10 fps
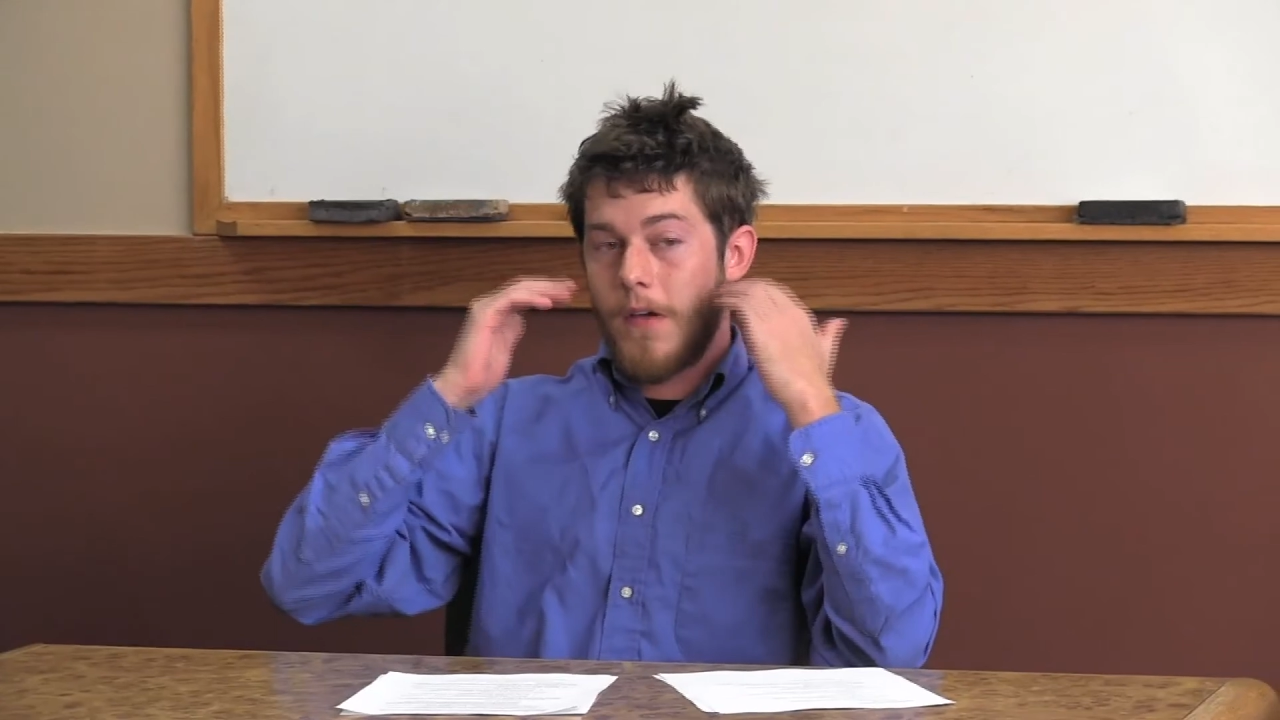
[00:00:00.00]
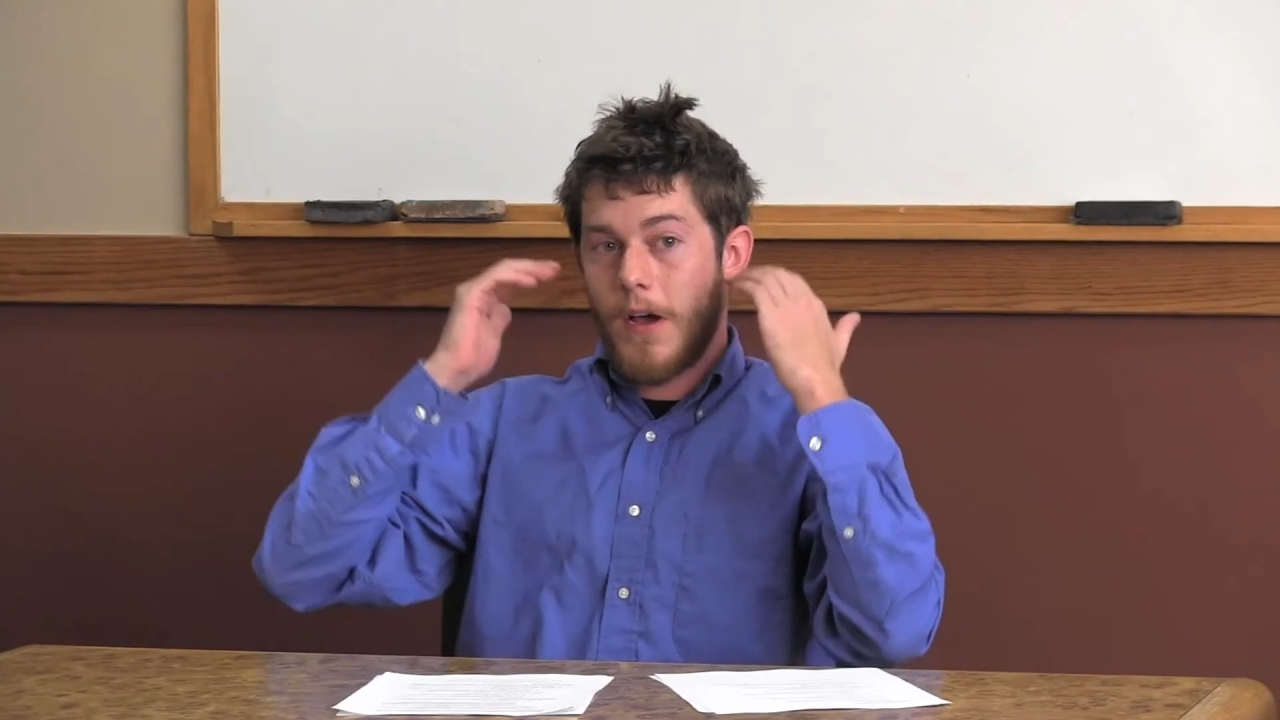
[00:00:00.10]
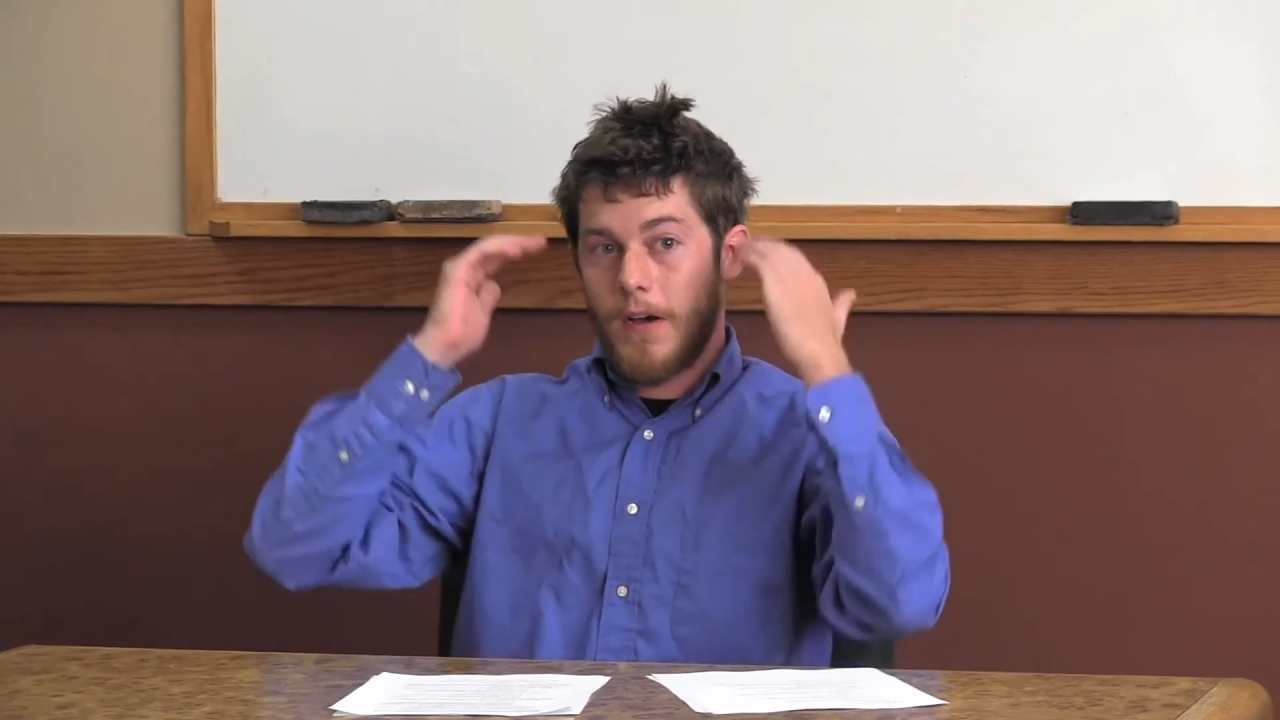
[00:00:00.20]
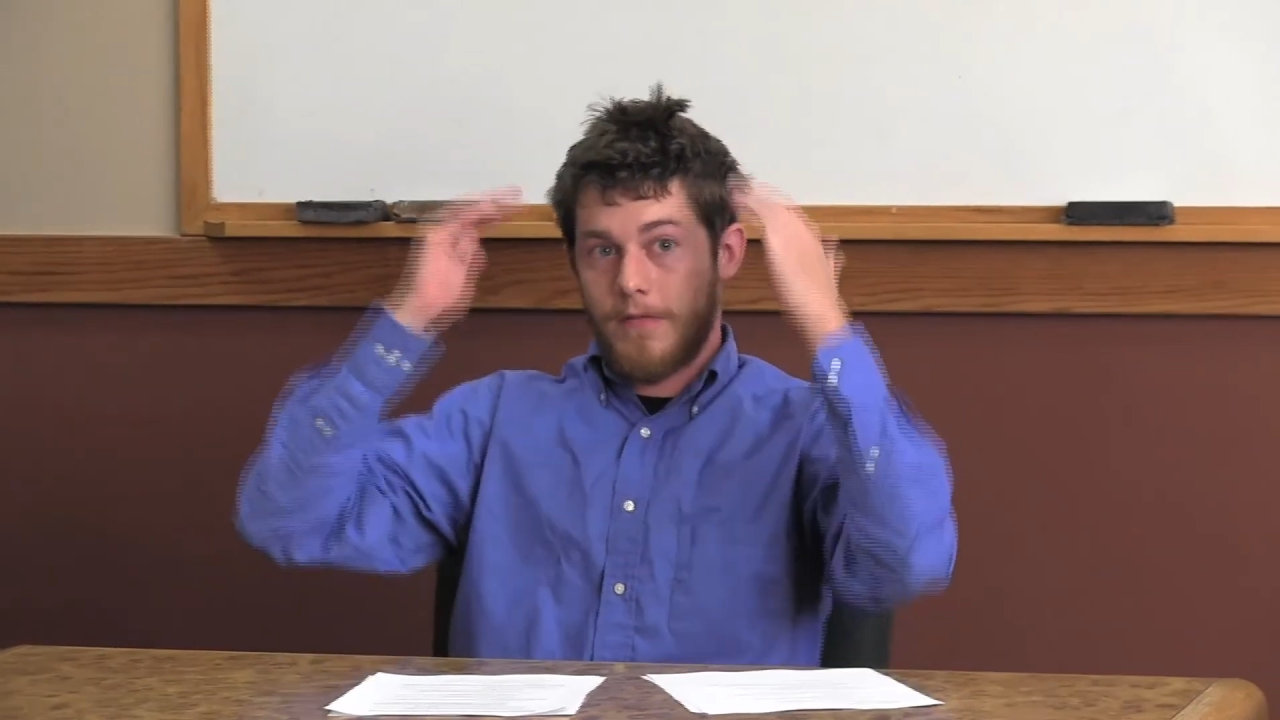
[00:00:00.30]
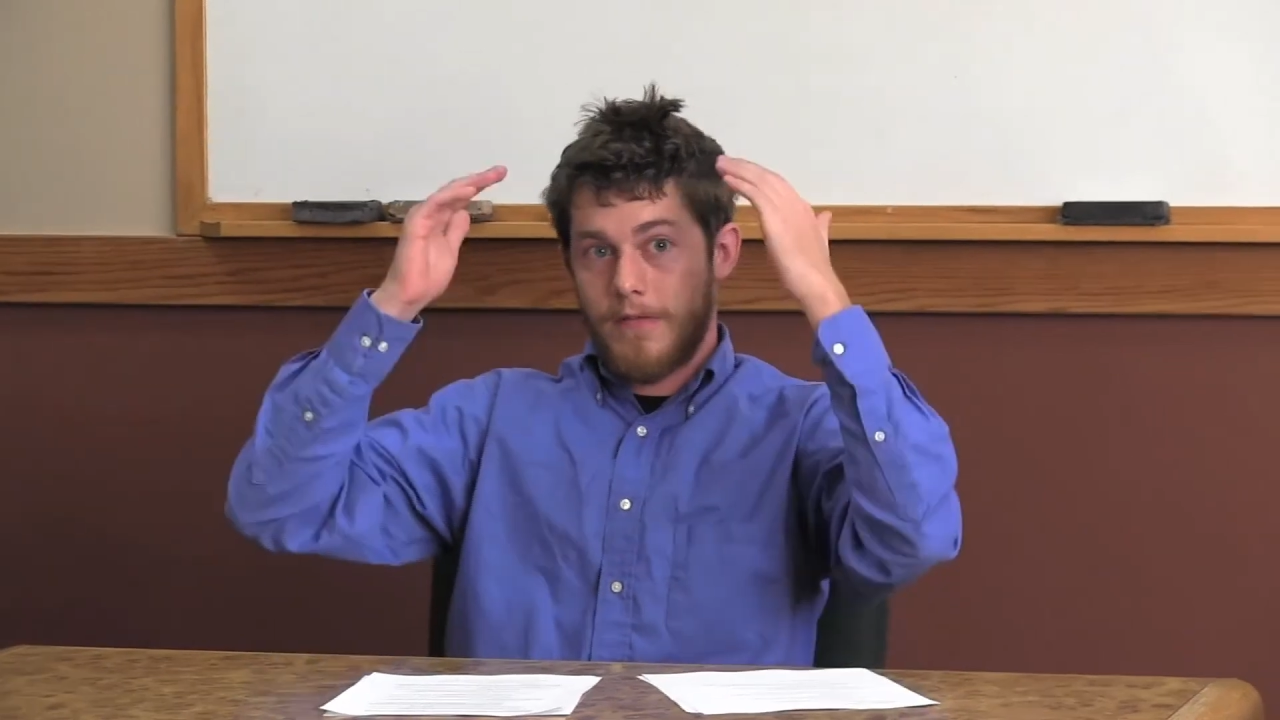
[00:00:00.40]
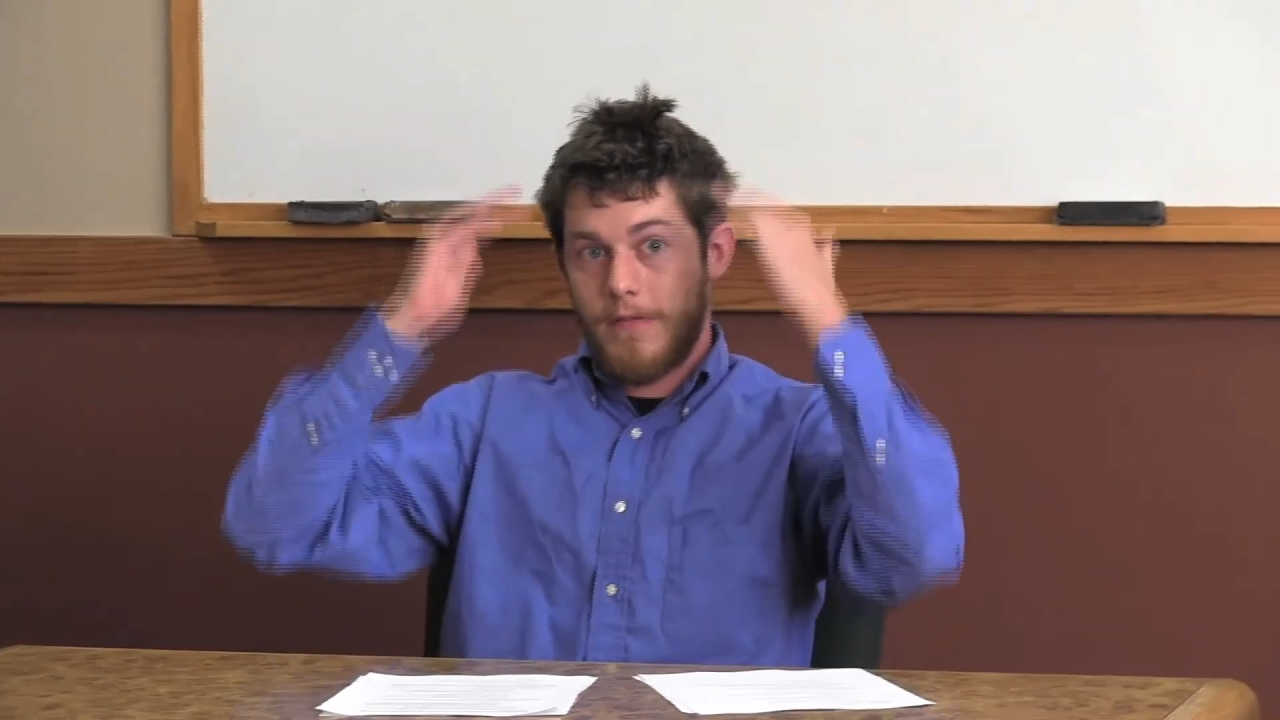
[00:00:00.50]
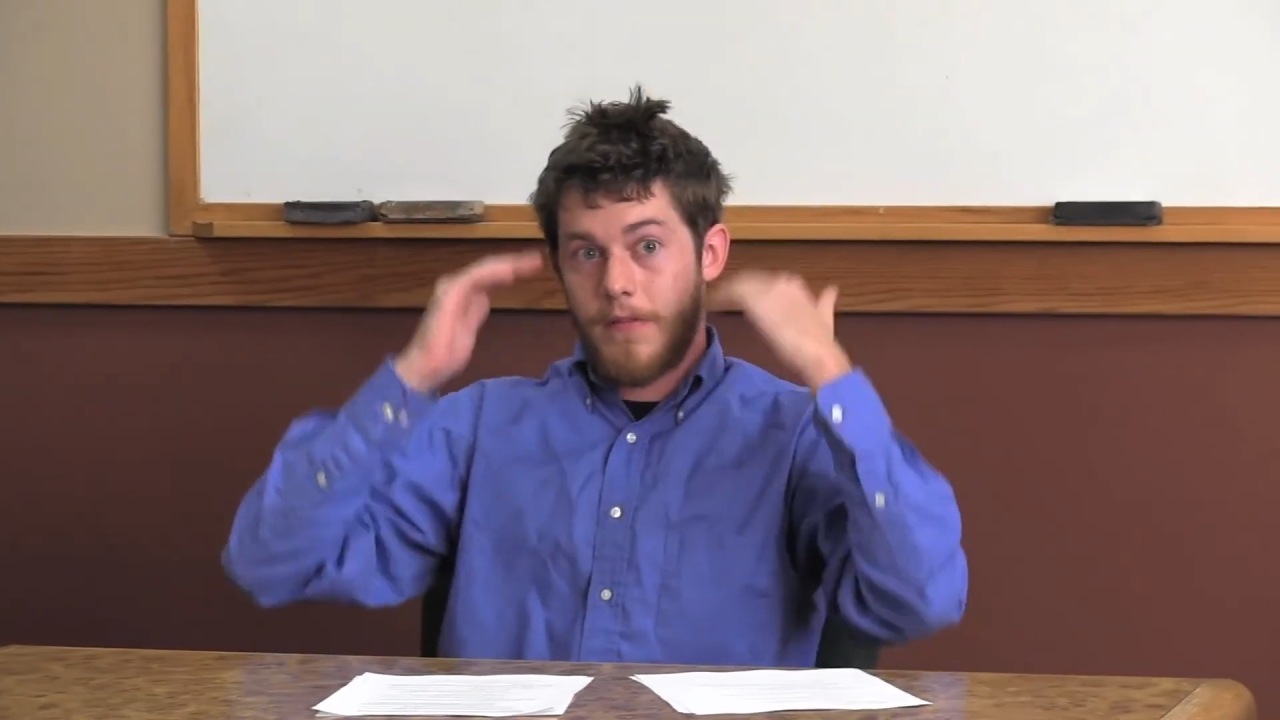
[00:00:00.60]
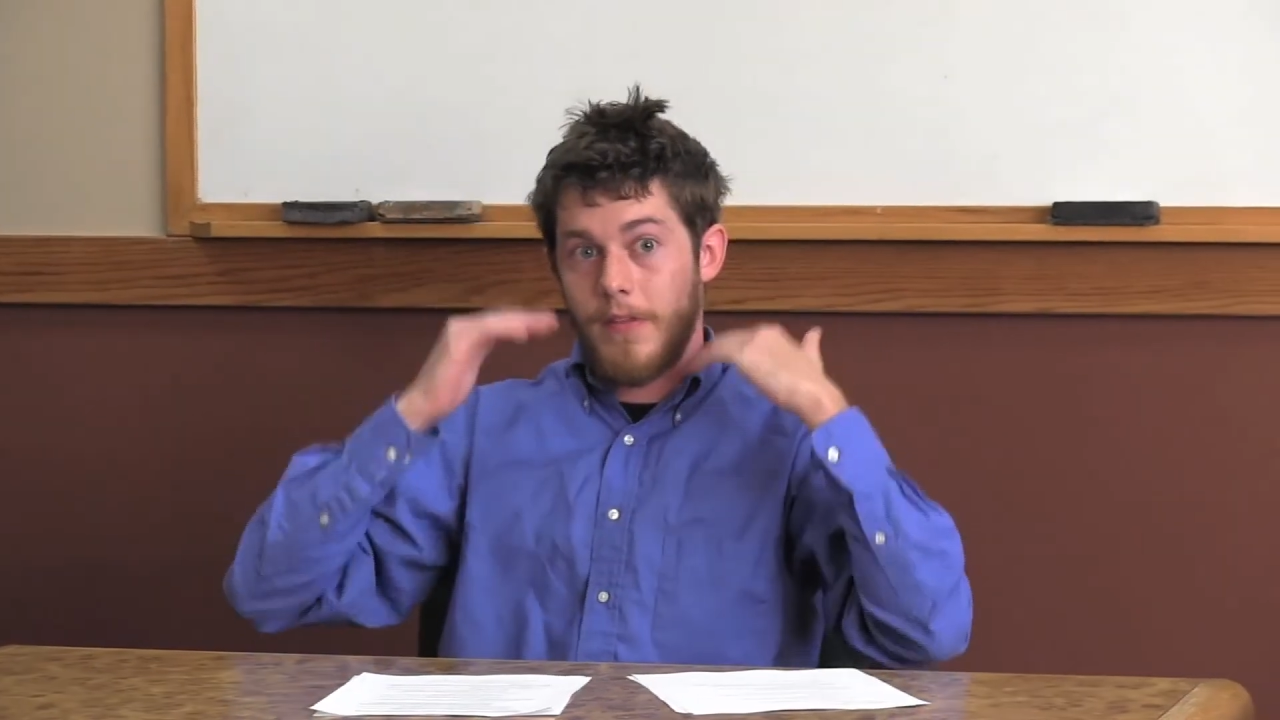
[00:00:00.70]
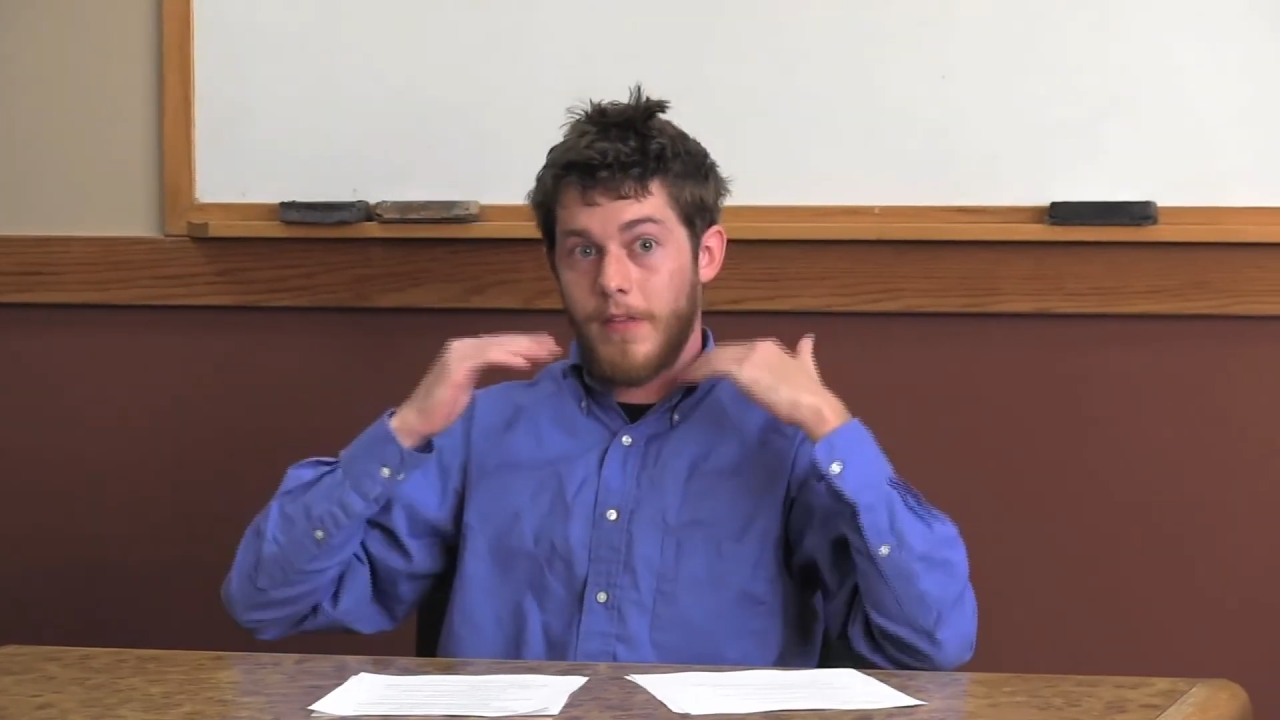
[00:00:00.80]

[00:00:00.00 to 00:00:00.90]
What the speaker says: of the